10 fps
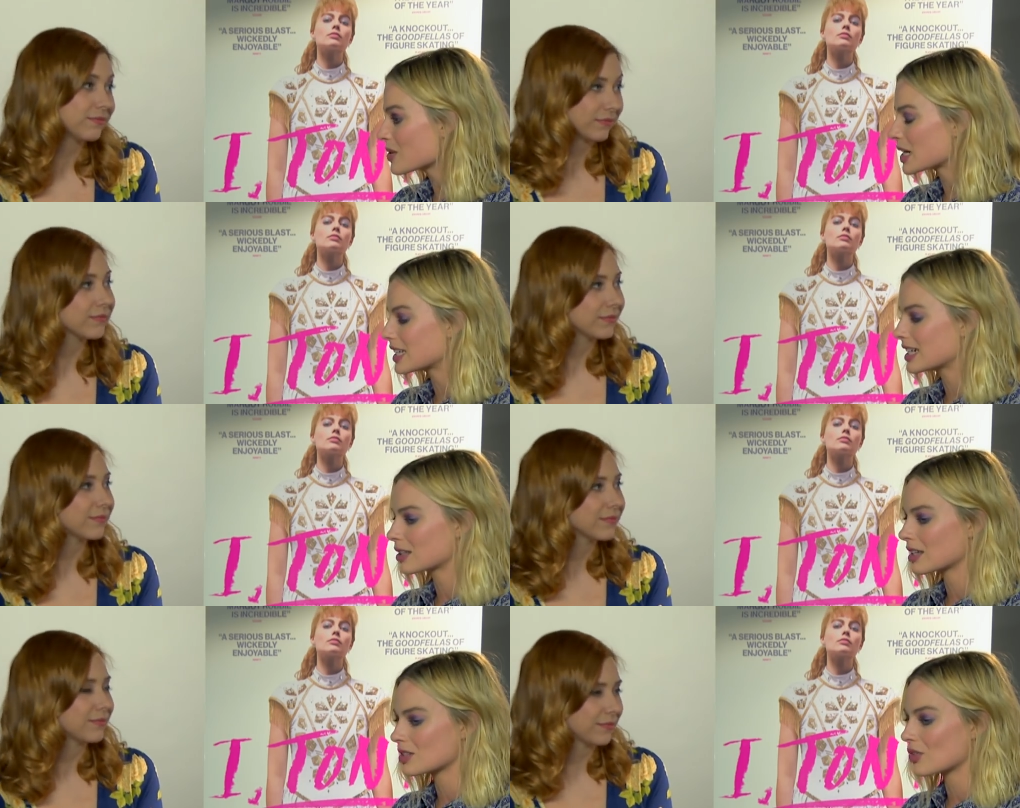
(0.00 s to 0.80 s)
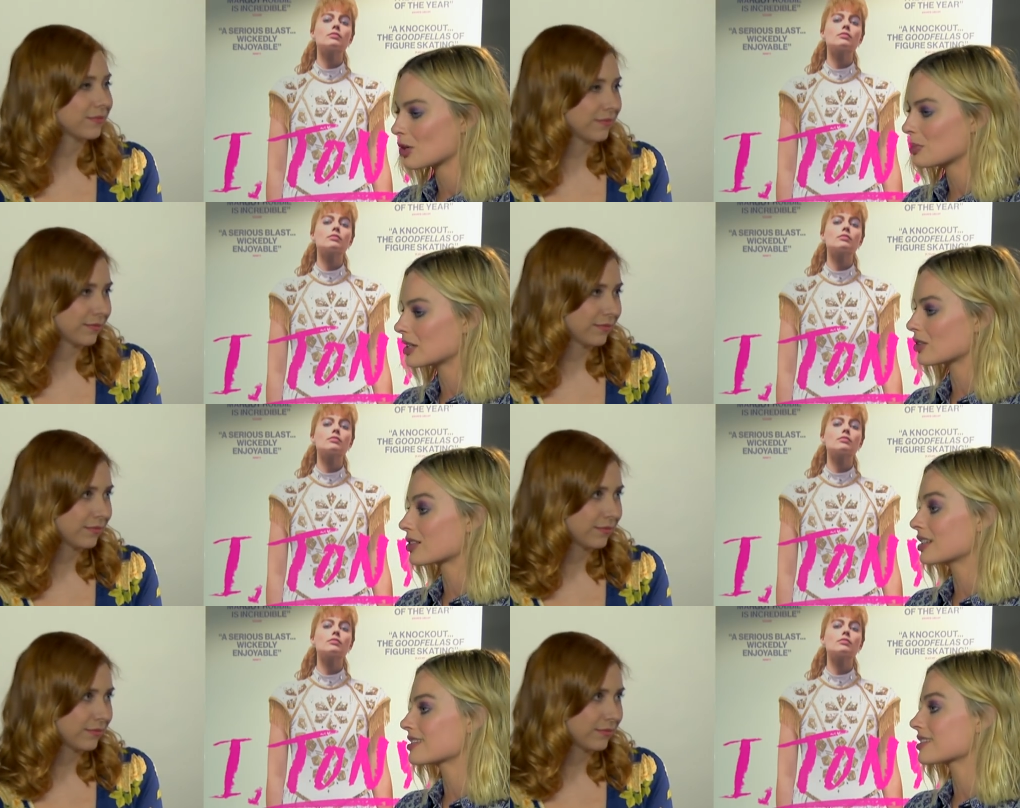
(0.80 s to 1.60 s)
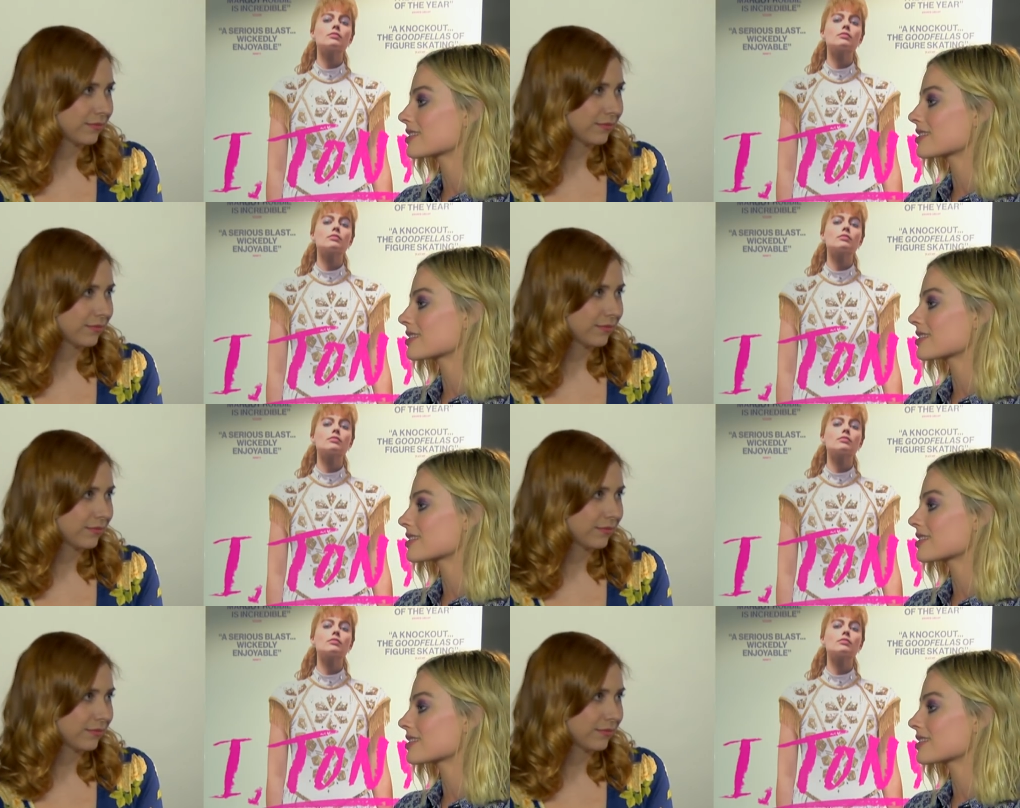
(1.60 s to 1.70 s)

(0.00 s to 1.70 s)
Speaker 1: I think they're developing a lot of things